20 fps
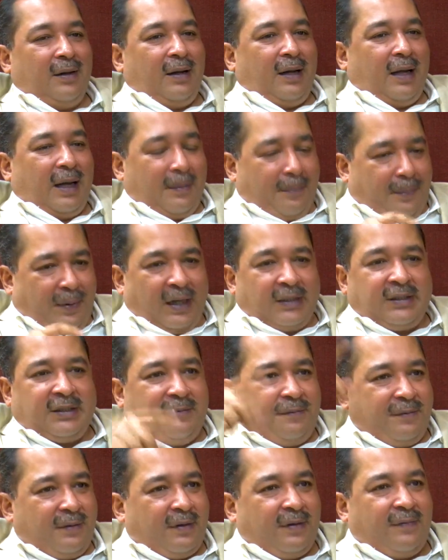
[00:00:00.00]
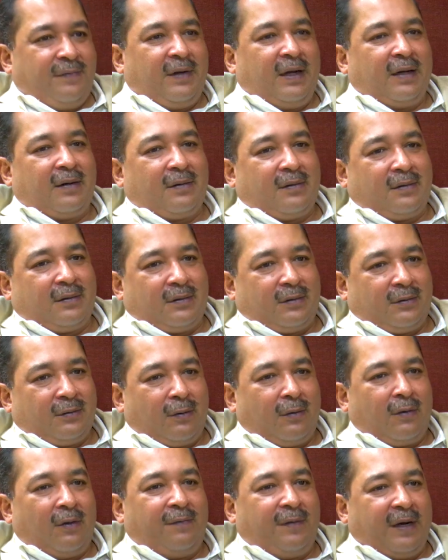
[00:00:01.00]
And plus, if that
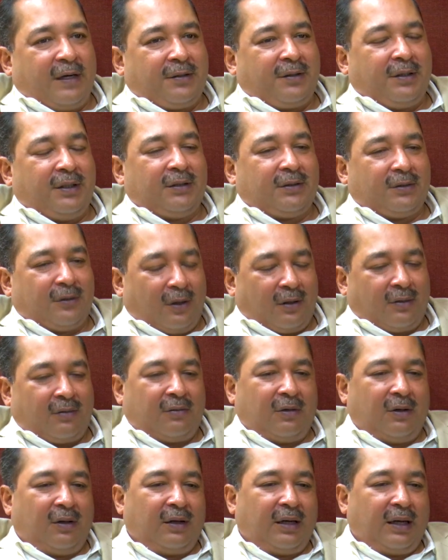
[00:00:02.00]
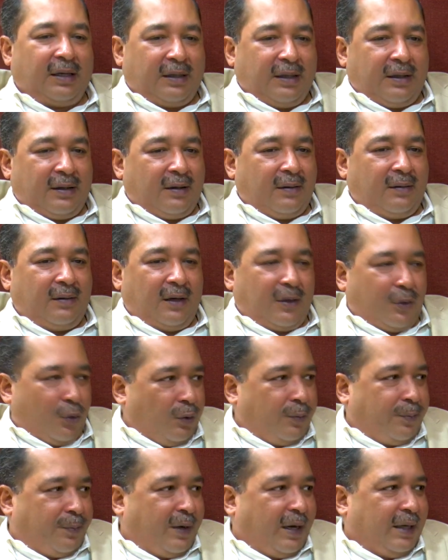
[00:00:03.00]
so-called factory is not getting a
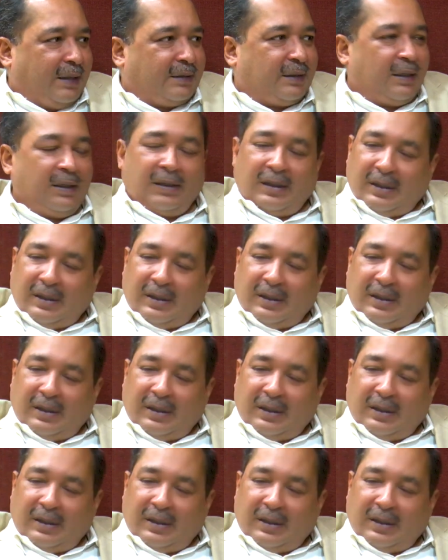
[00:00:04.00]
good price,